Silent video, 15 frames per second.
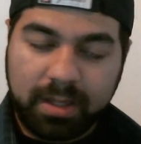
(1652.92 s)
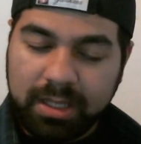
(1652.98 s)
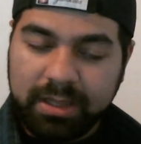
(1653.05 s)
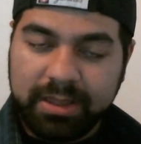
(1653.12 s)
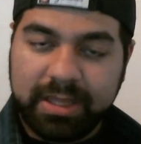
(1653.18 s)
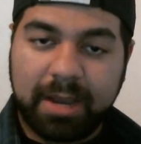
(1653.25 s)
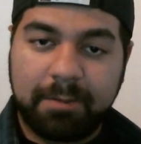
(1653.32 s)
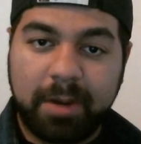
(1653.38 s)

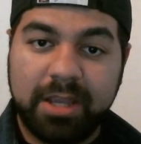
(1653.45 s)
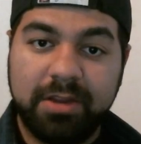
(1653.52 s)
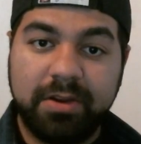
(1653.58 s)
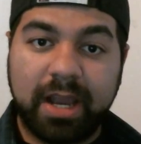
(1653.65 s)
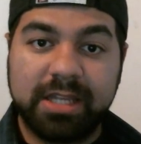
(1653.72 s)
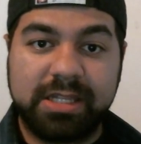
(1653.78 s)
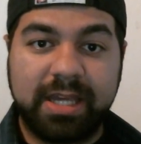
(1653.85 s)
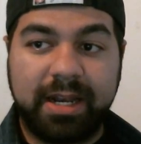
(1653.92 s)
That way you
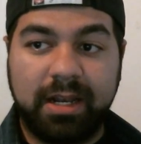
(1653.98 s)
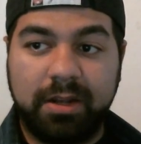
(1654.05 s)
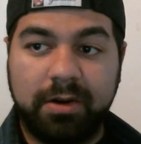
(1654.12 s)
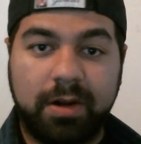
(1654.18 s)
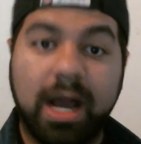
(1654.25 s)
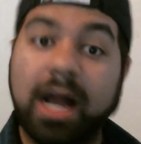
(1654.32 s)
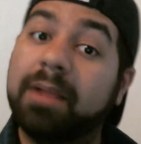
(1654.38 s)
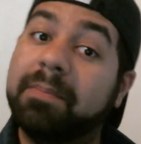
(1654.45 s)
guys get a little
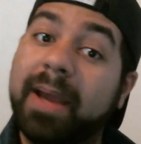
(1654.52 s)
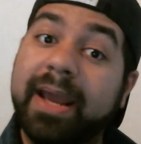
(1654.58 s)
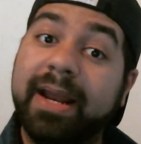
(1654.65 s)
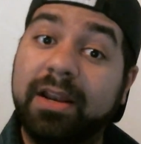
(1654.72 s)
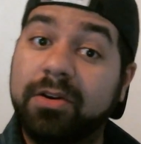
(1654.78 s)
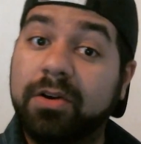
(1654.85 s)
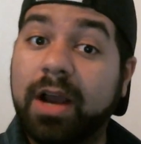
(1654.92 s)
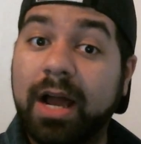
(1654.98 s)
column A, a
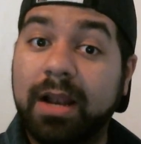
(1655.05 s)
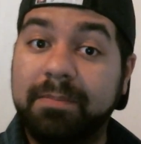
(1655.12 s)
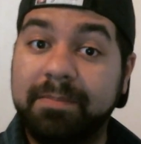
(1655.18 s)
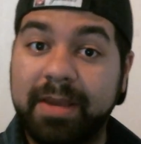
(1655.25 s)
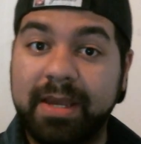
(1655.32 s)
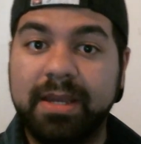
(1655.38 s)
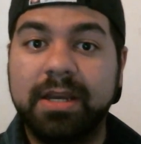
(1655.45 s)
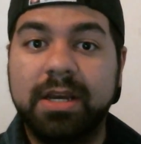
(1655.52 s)
little column
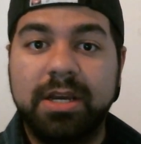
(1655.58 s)
B.